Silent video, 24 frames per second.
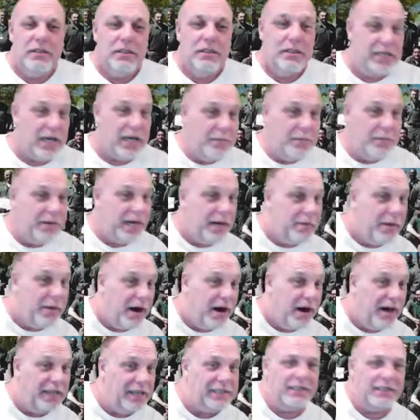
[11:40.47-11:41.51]

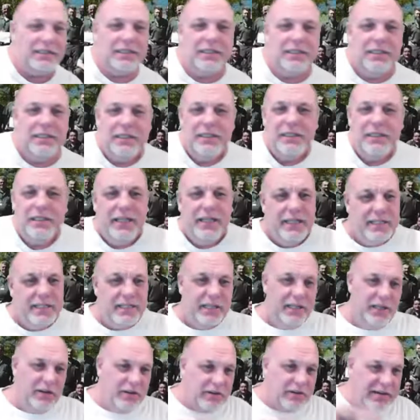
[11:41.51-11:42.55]
Tamagama. It's
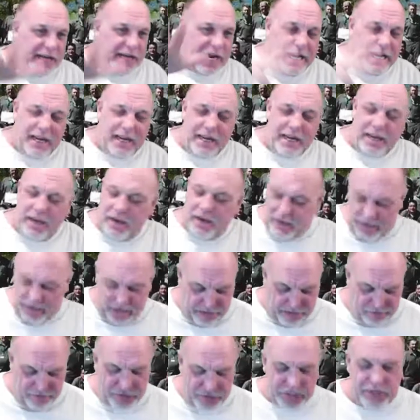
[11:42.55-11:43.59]
a little Gaelic
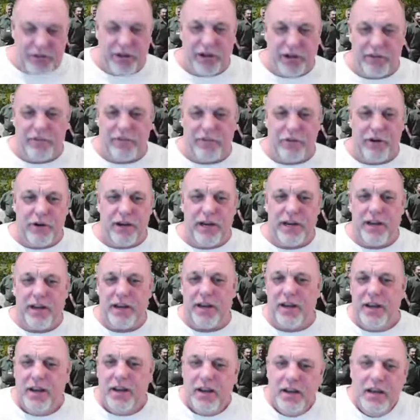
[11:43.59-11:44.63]
Irish there for
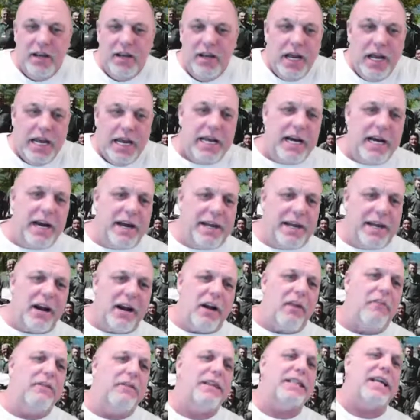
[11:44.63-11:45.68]
you. You know,
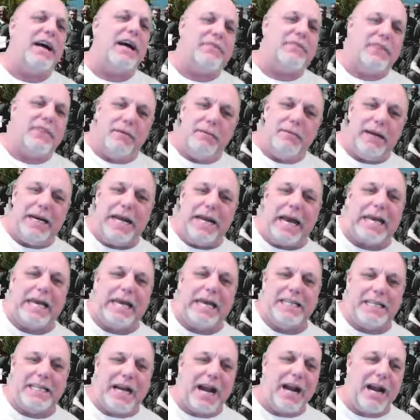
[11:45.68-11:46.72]
they're always after me
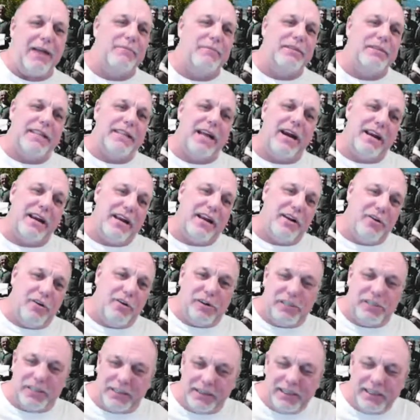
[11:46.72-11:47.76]
Lucky Charms there, you
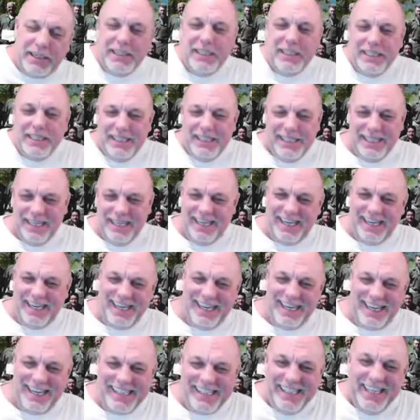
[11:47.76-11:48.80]
know.
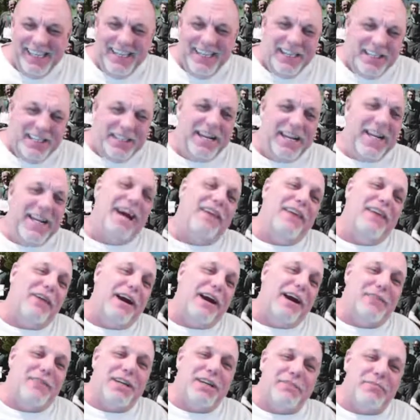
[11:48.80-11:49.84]
Do they have
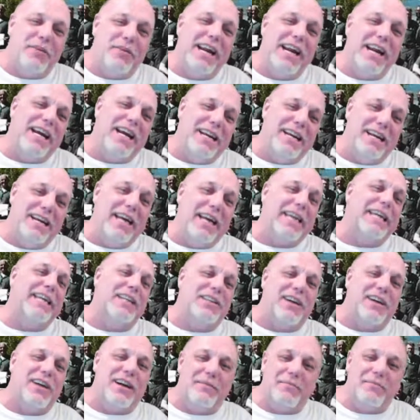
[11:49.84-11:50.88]
Irish Spring and Lucky
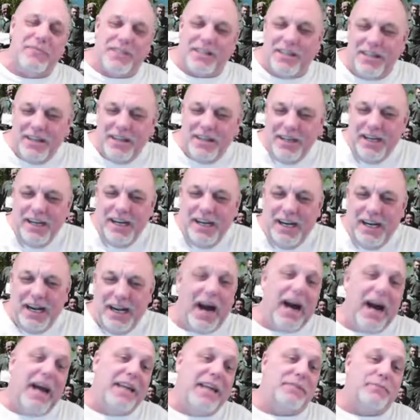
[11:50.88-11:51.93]
Charms?
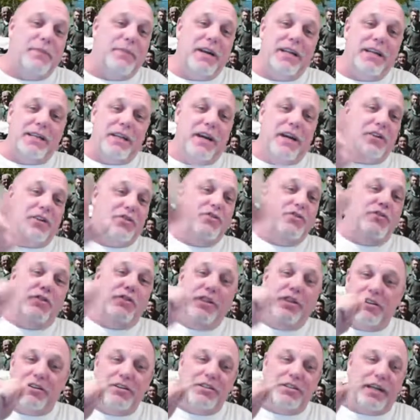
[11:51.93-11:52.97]
I spent 2
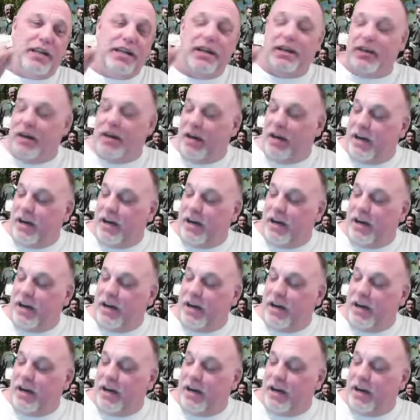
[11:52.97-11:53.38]
years in